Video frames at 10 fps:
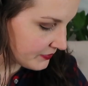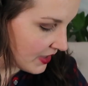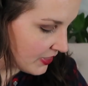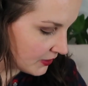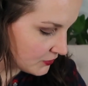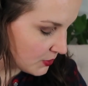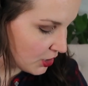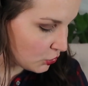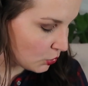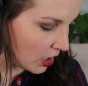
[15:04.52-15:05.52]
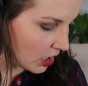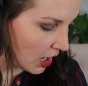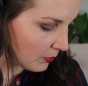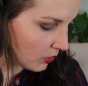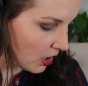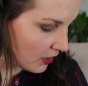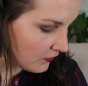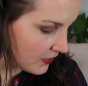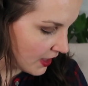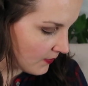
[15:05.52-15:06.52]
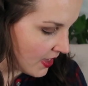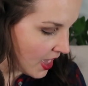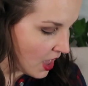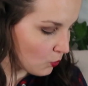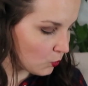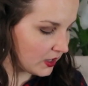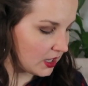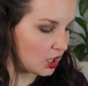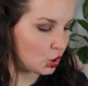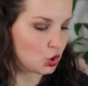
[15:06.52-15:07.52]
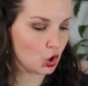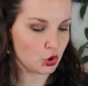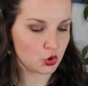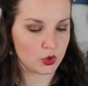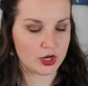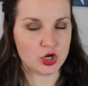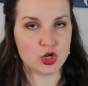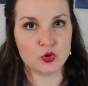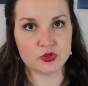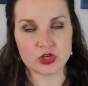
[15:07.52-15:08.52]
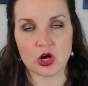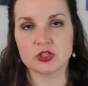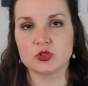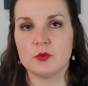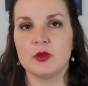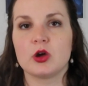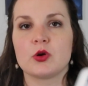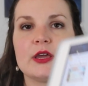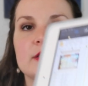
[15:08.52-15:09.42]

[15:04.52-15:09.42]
And then after we go through a couple of them, we go through a new song. So I'm like, okay,